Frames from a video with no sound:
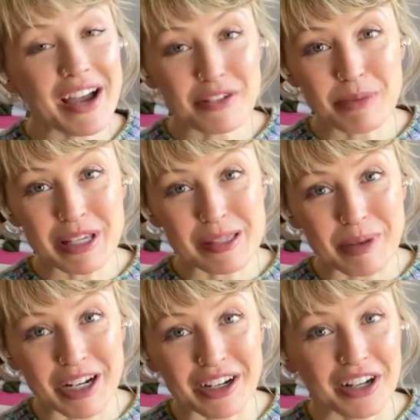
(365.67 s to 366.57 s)
have to be a
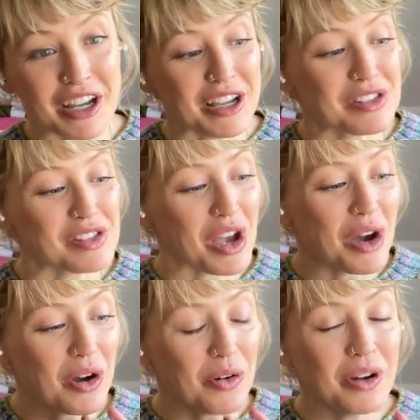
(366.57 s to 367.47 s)
spinner.
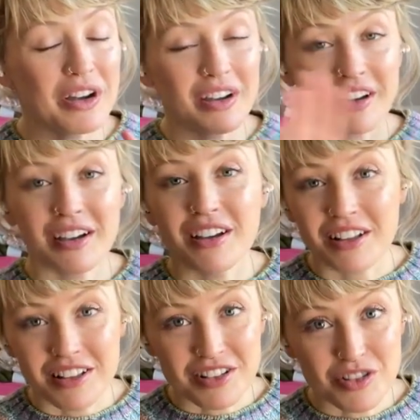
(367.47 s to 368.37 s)
So
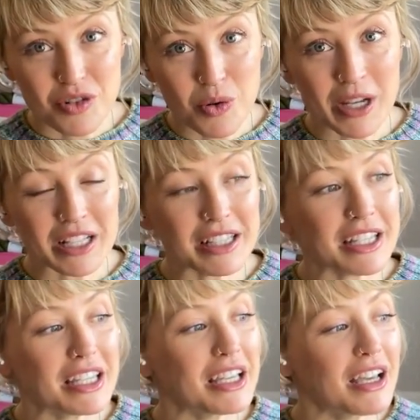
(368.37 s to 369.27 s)

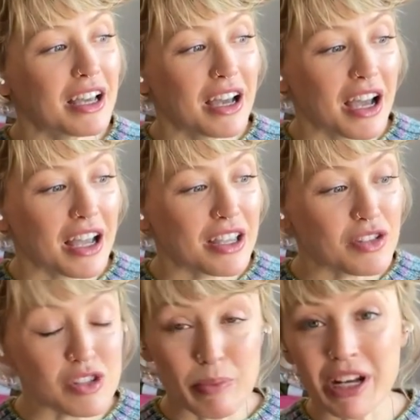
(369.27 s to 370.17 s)
quickly,
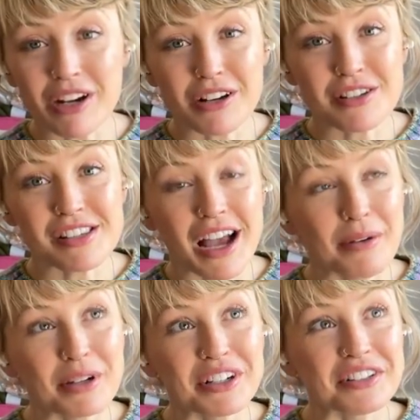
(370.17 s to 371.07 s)
spinners, I
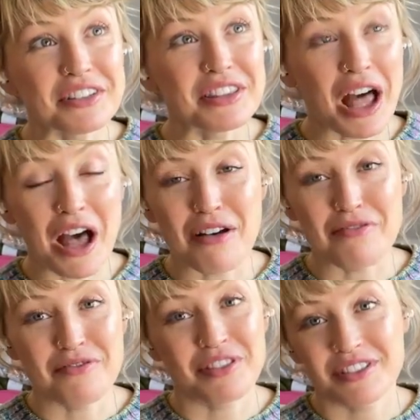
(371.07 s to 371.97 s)
would
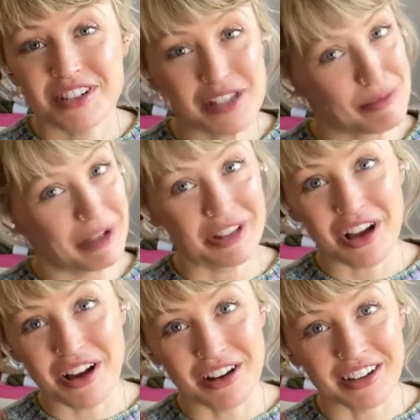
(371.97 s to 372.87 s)
love to spin
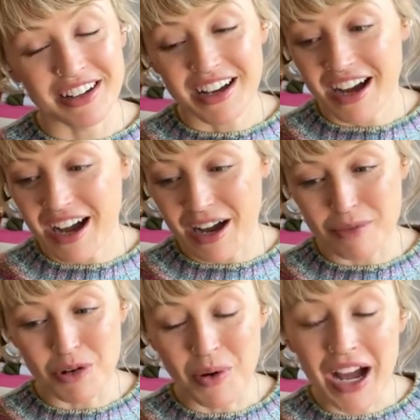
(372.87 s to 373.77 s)
along. Um,
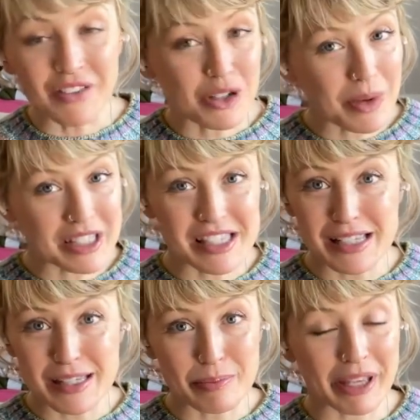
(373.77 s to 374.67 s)
whoever wants to
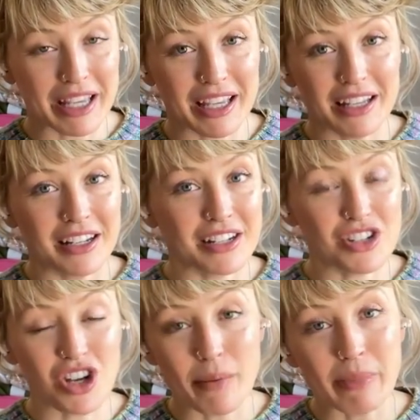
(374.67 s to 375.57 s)
spin,
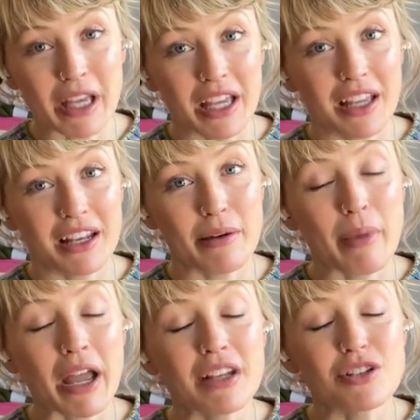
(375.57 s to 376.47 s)
jump in.
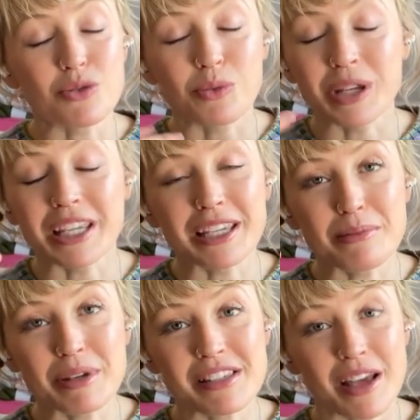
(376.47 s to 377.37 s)
My dream
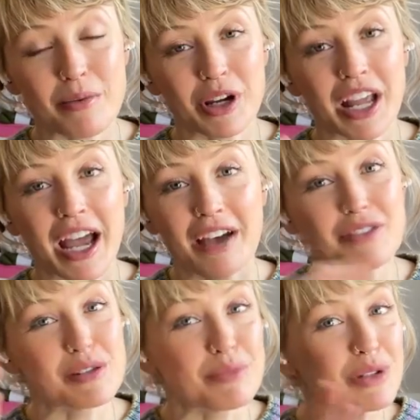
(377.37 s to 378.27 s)
is that we're gonna have
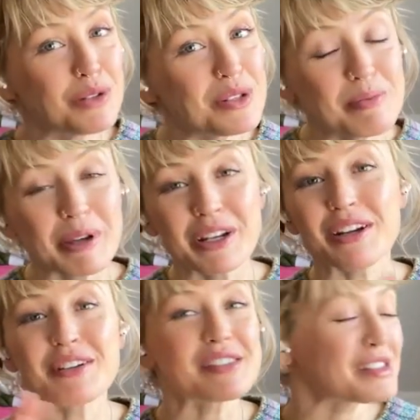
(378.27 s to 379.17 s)
some new
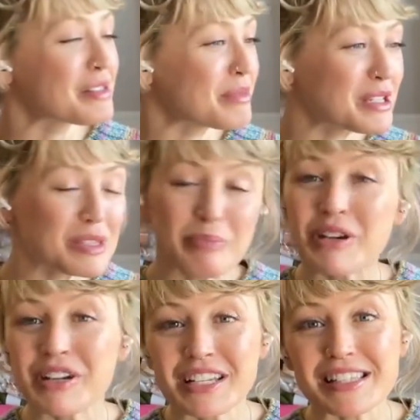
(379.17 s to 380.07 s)
spinners and some
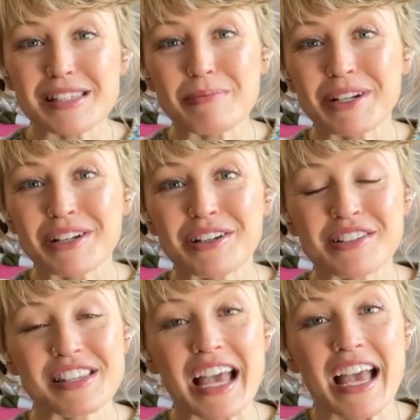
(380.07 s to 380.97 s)
experienced
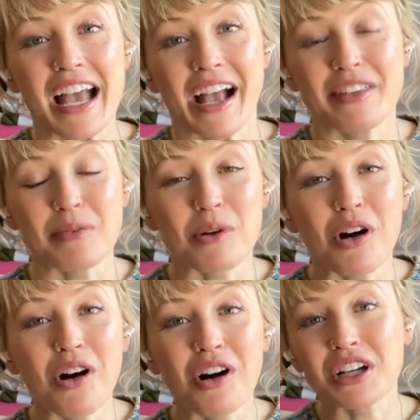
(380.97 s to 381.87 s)
spinners and that we're
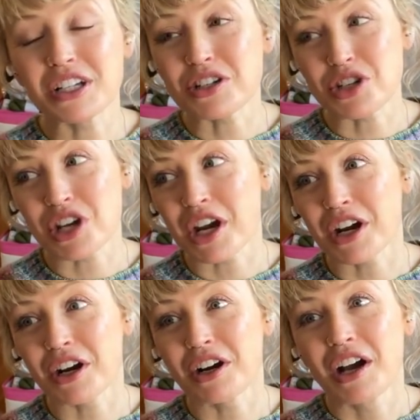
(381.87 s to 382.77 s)
all gonna
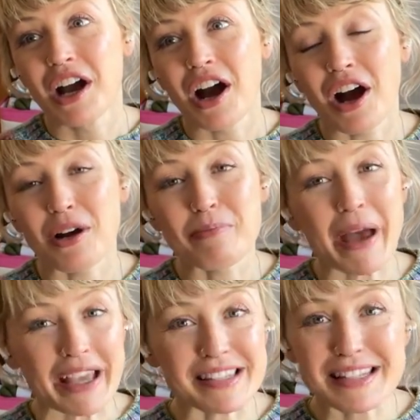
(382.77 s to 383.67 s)
share our
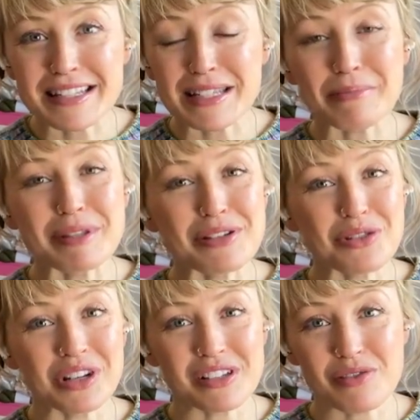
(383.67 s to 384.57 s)
best tips and
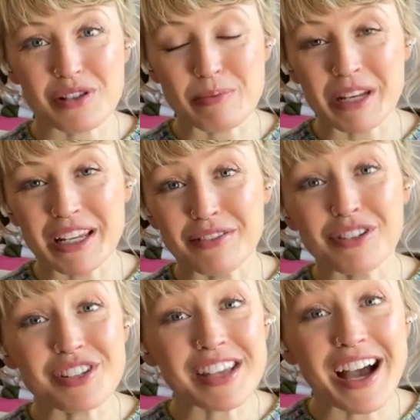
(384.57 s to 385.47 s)
tricks for spinning for
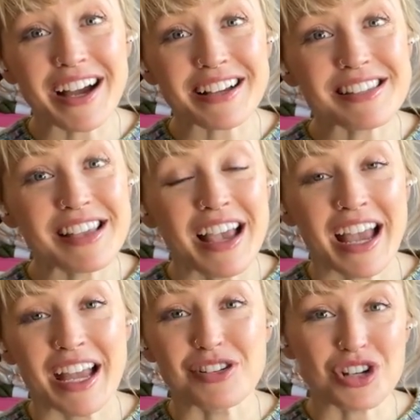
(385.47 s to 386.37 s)
socks
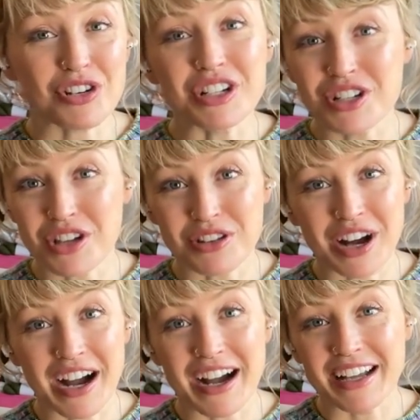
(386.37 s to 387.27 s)
and cheer each other
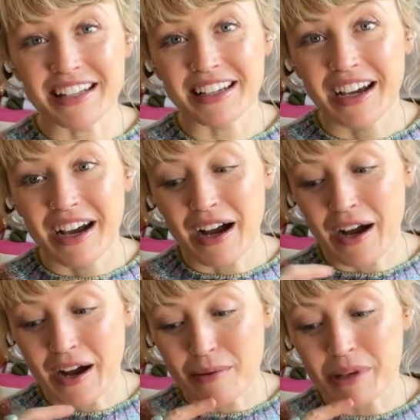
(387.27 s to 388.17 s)
on
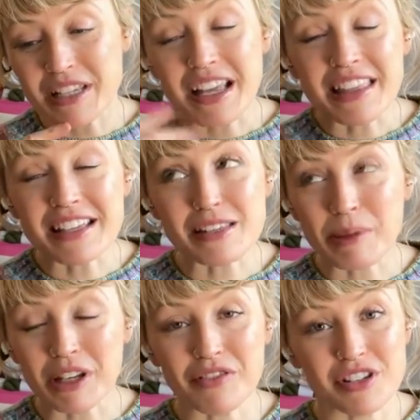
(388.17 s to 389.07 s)
um, because I think
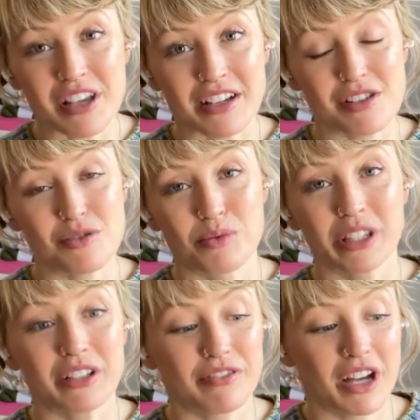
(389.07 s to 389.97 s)
spinning for socks is
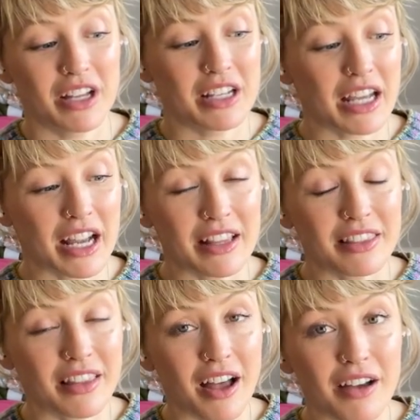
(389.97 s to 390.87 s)
really fun and I
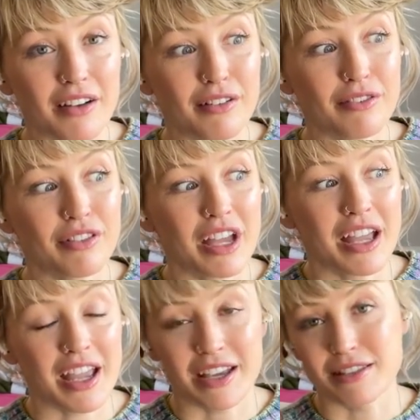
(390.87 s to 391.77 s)
love
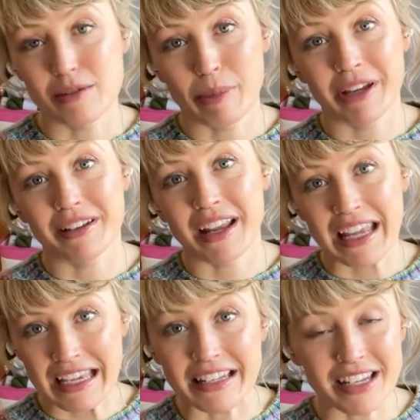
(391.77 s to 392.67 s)
hand spun
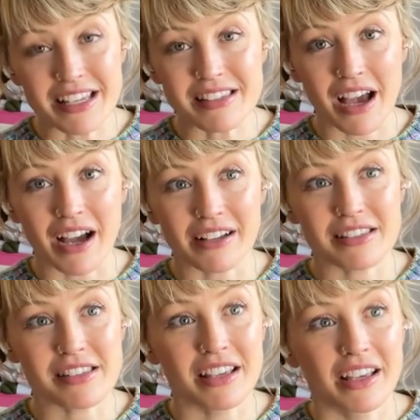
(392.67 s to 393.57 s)
hand knit
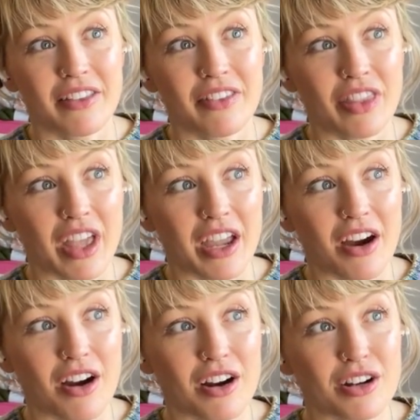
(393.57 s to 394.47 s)
socks. They
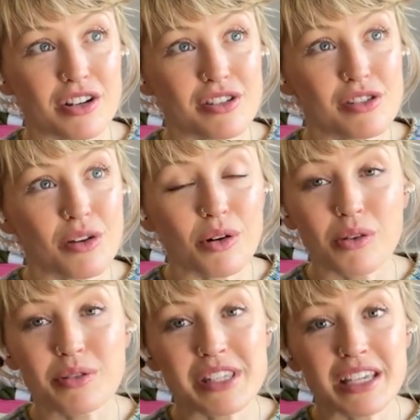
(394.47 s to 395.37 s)
are so
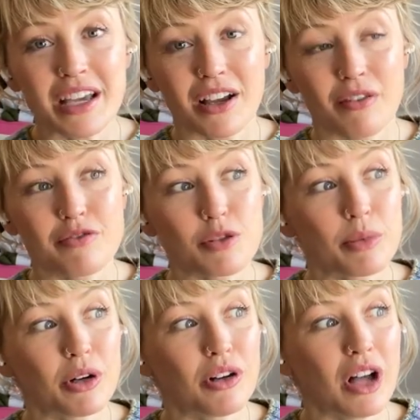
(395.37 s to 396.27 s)
cozy and
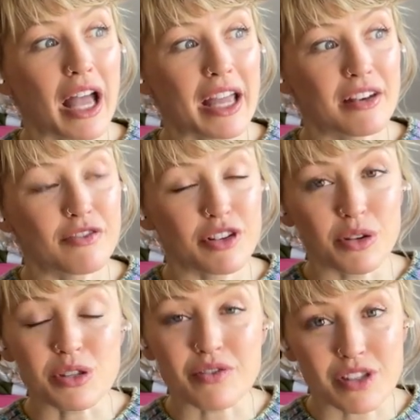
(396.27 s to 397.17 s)
comfortable. And for
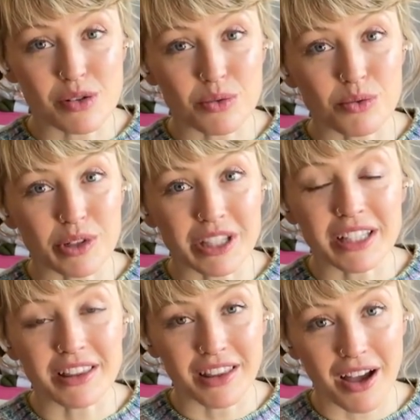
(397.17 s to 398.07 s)
those of us who really
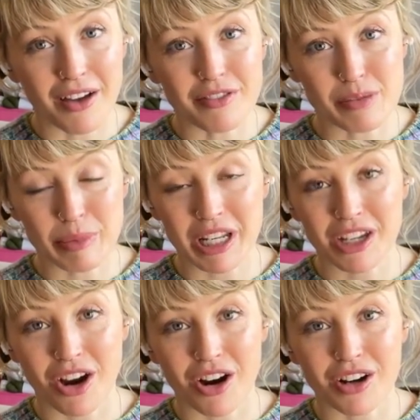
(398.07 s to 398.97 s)
love spinning
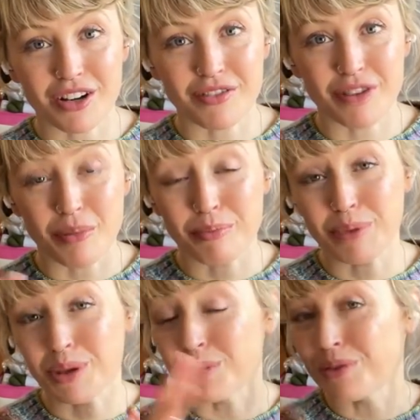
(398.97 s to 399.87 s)
yarn from
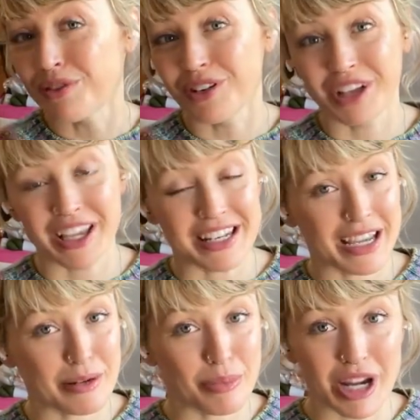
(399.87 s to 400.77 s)
beautiful
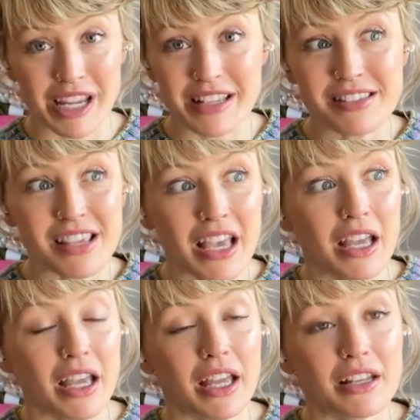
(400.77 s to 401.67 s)
hand-dyed braids,
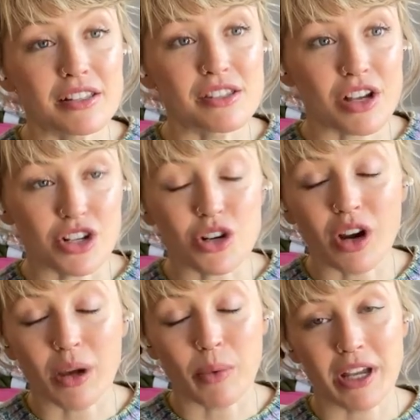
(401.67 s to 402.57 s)
it is such a
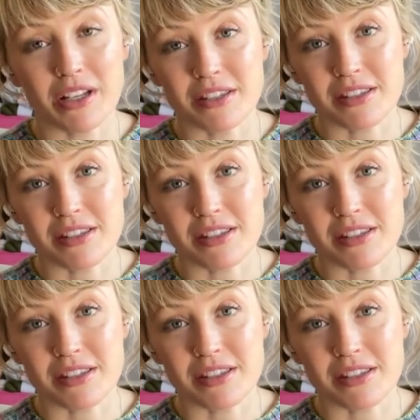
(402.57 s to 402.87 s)
great way to